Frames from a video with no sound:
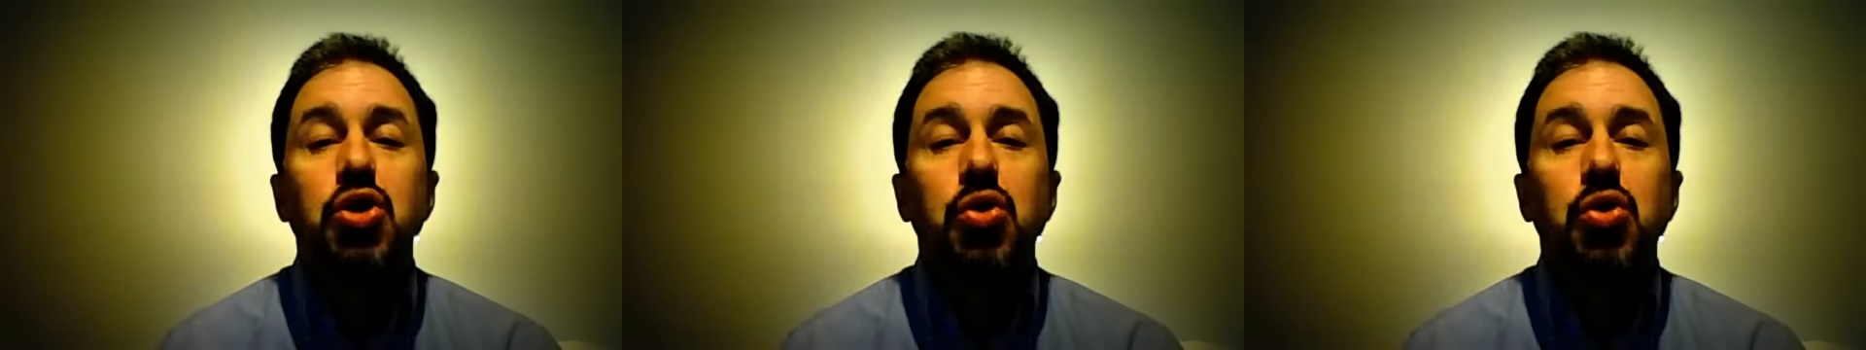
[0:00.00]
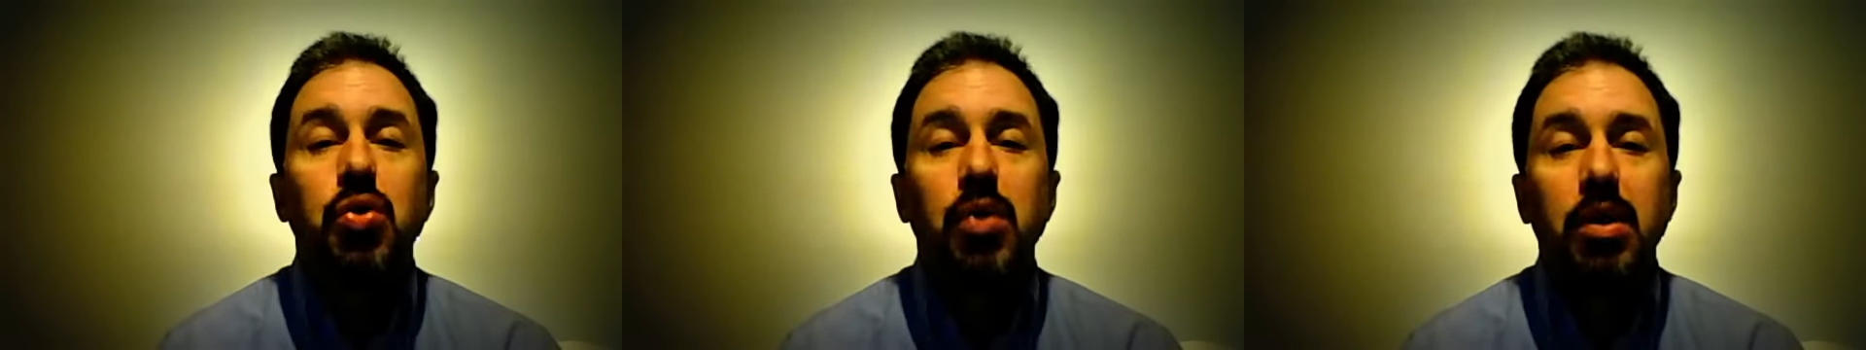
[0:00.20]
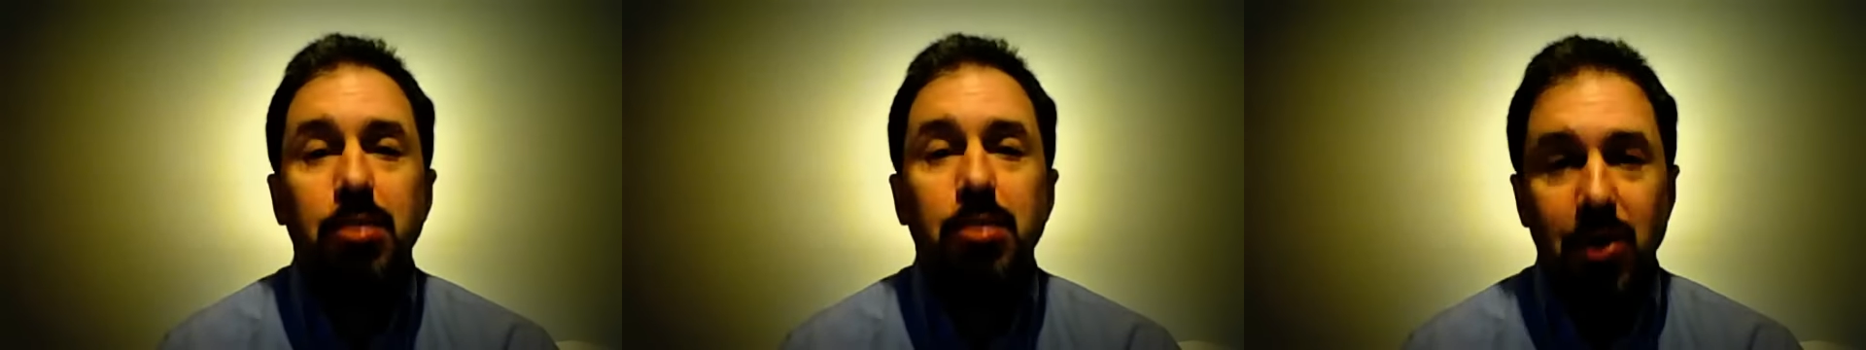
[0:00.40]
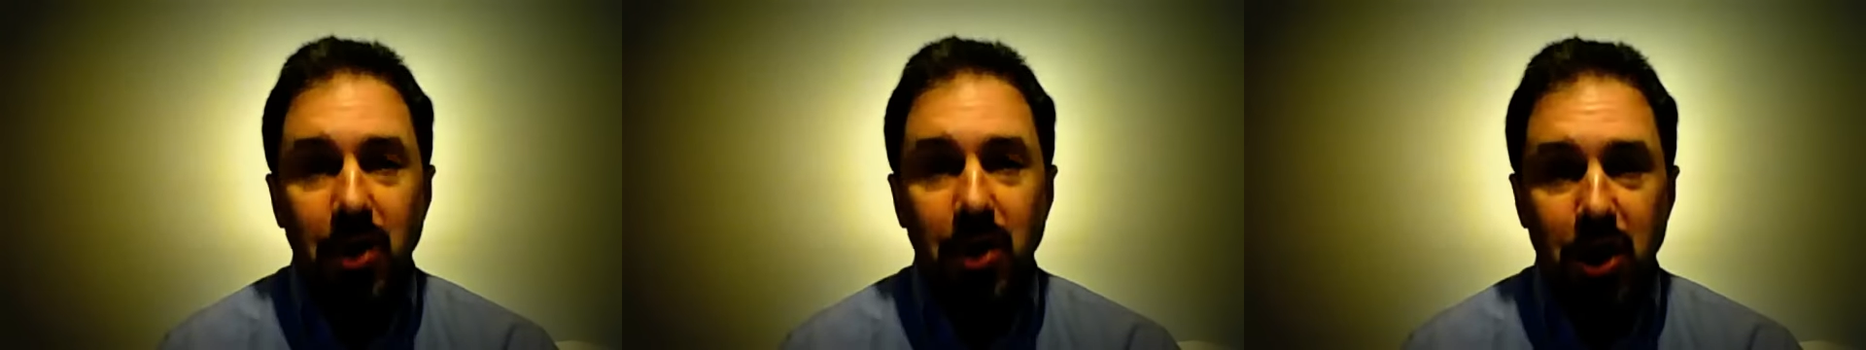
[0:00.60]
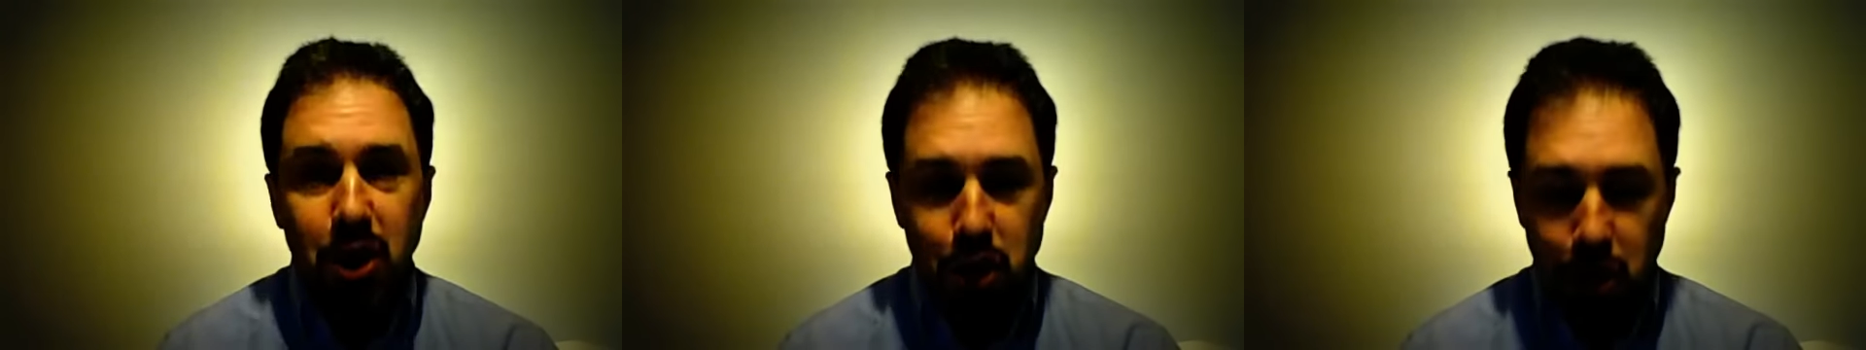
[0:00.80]

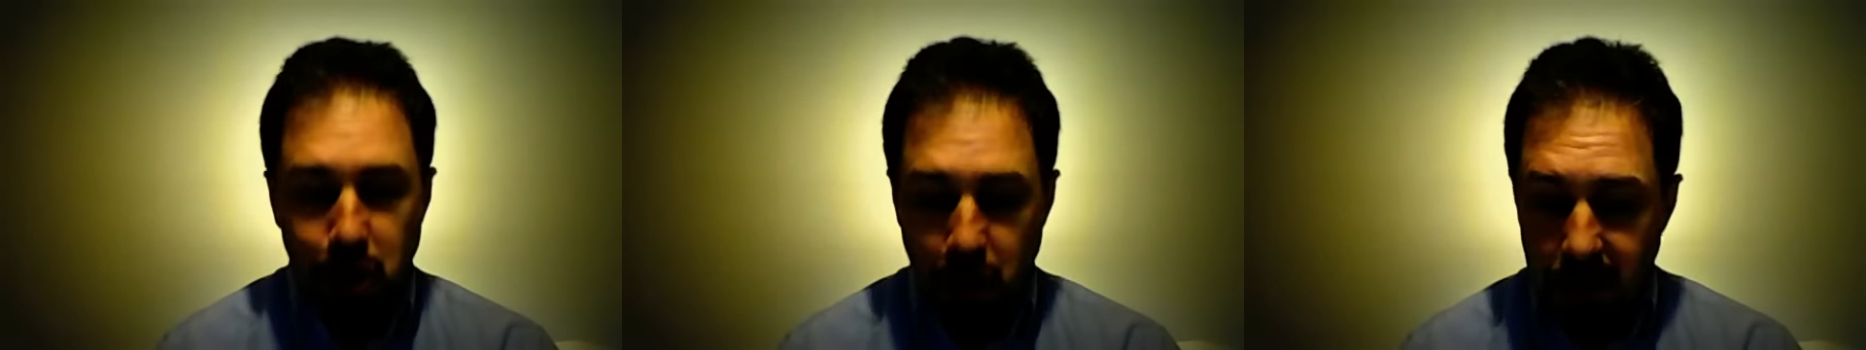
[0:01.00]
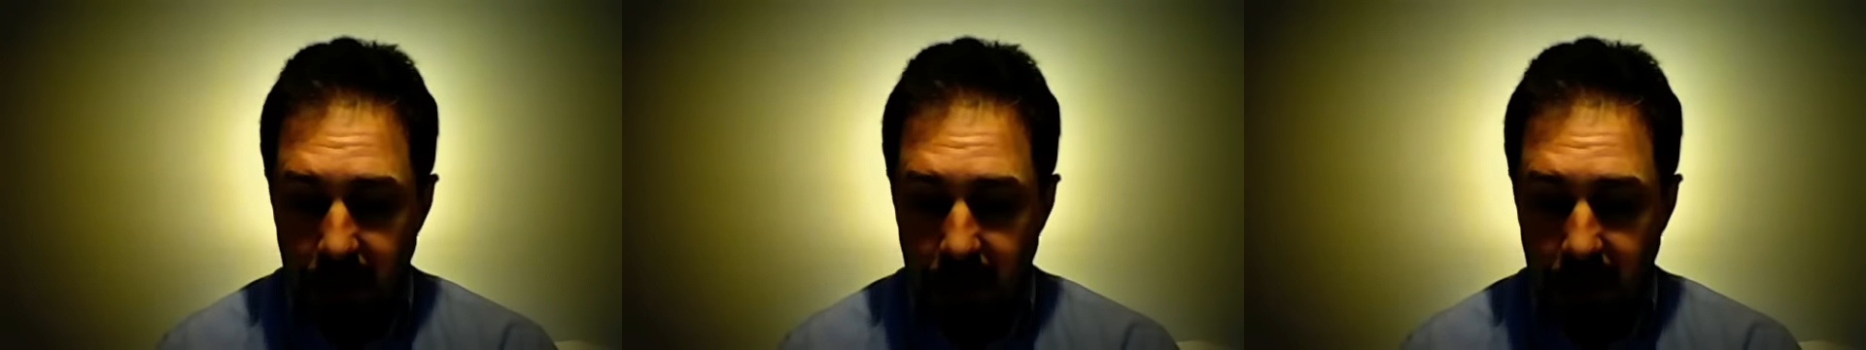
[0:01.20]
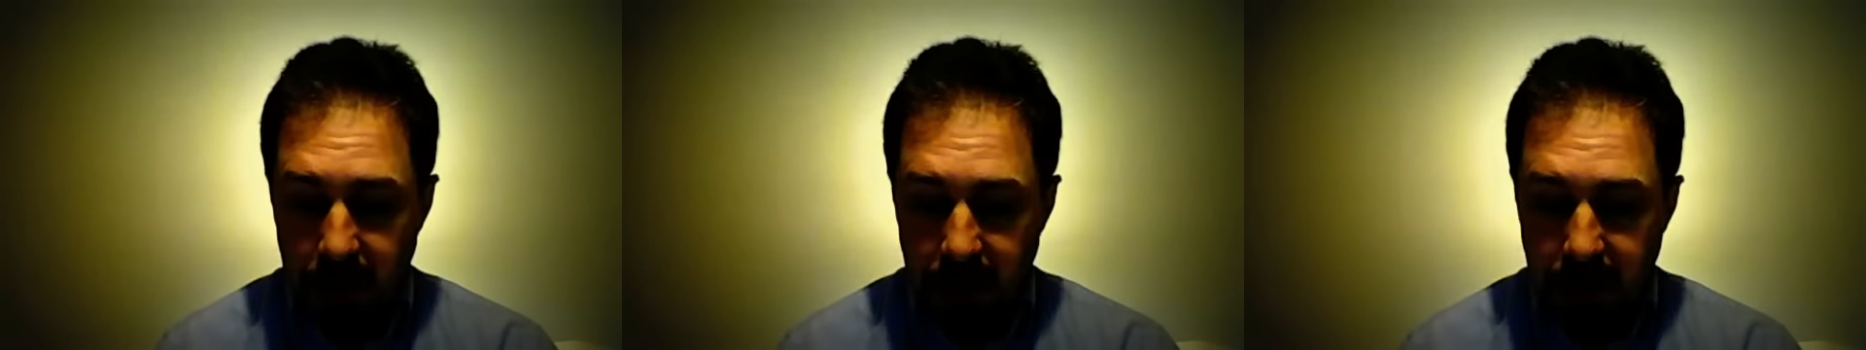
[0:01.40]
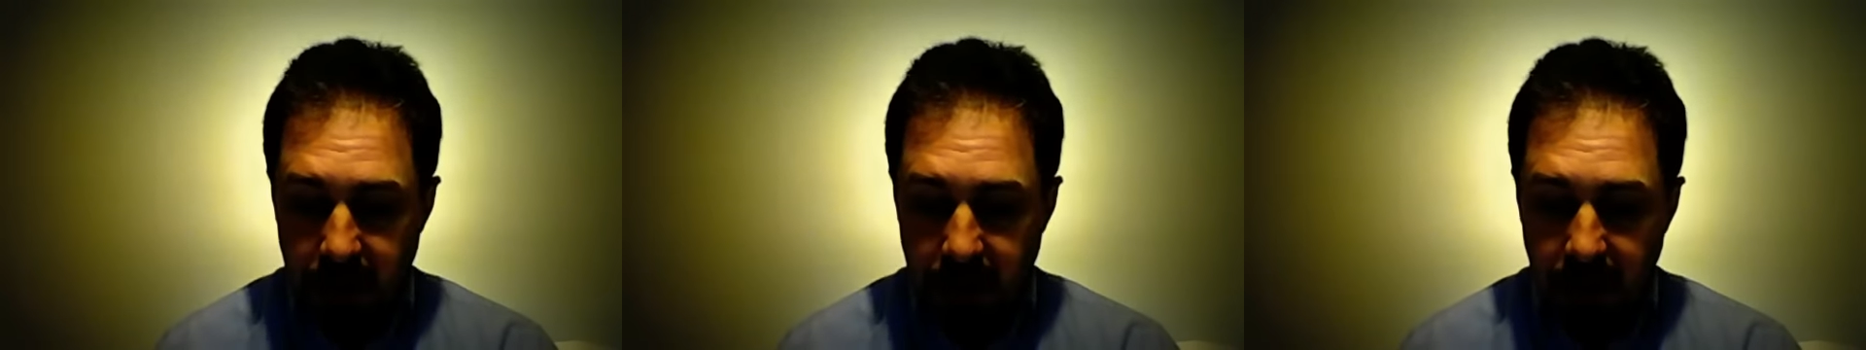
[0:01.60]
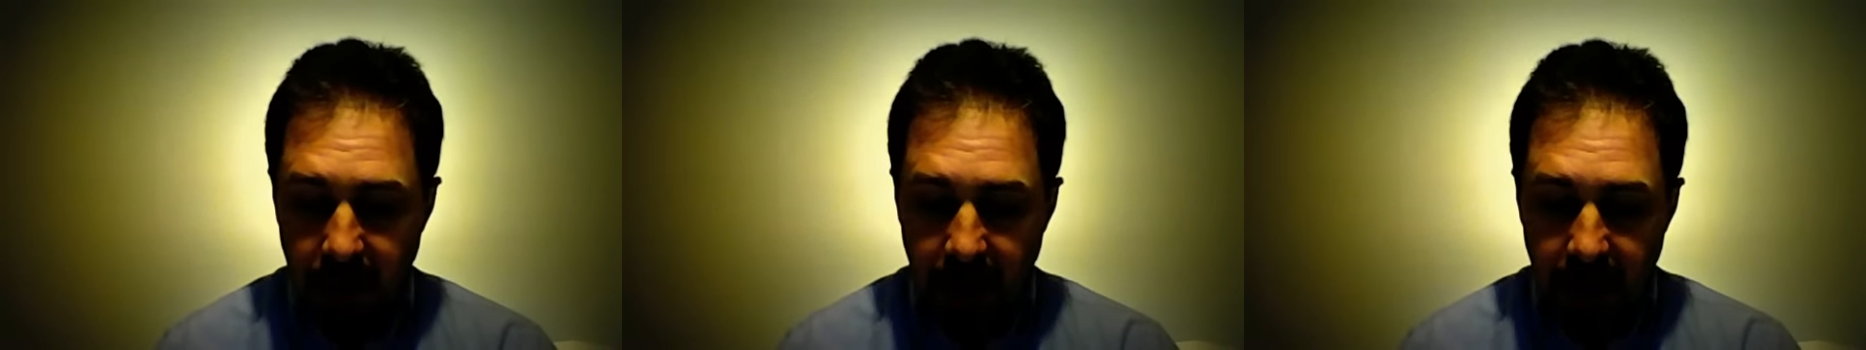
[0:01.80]
triple assurance.